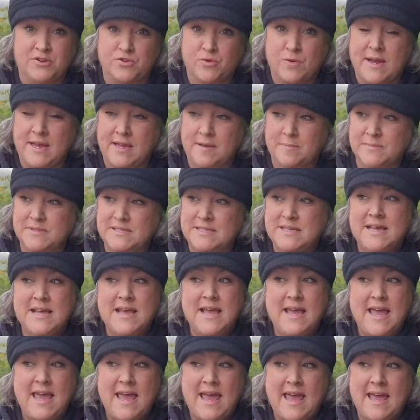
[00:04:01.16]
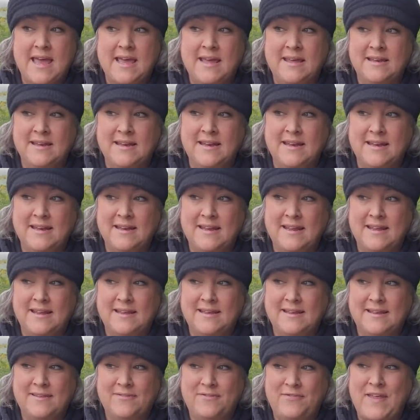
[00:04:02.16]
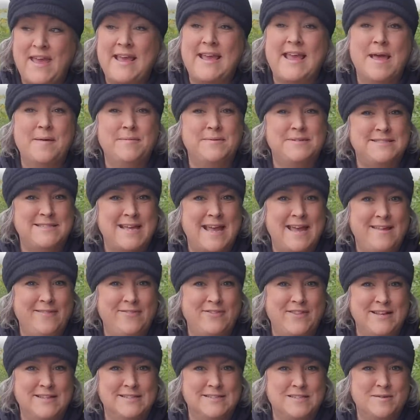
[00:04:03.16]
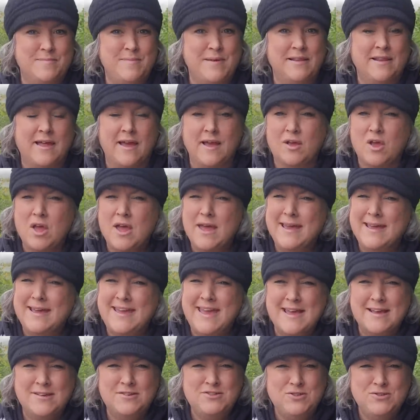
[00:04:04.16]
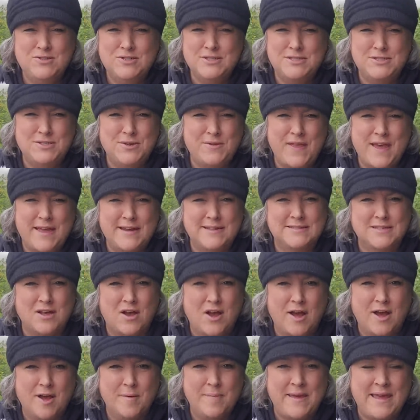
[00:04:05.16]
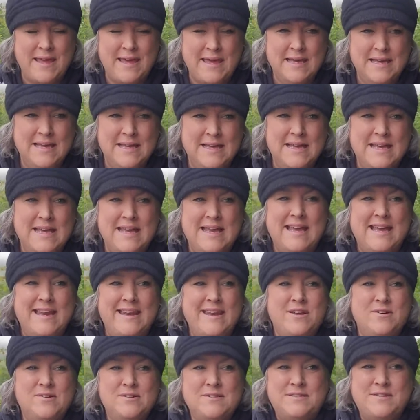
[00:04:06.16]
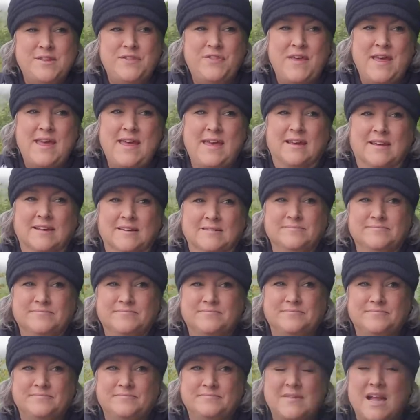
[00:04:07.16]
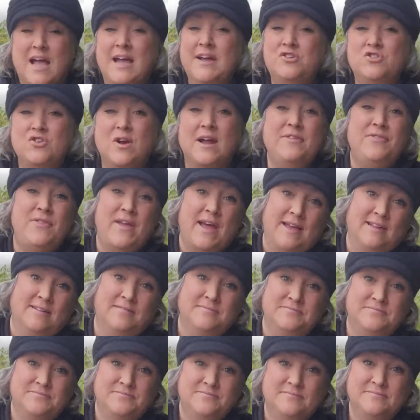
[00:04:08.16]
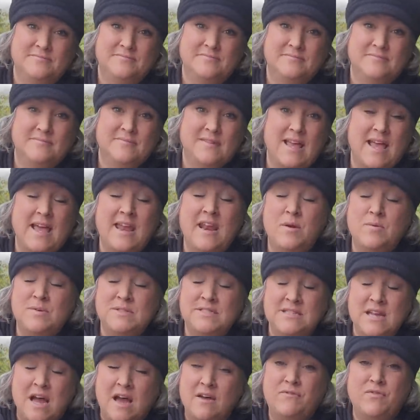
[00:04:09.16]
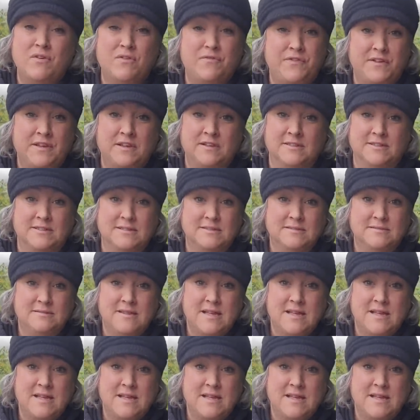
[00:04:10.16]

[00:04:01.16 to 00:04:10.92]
dreams. And they kept saying things to me like, can't you just do that as a hobby? And here's the thing, I tried that and I was not fulfilled.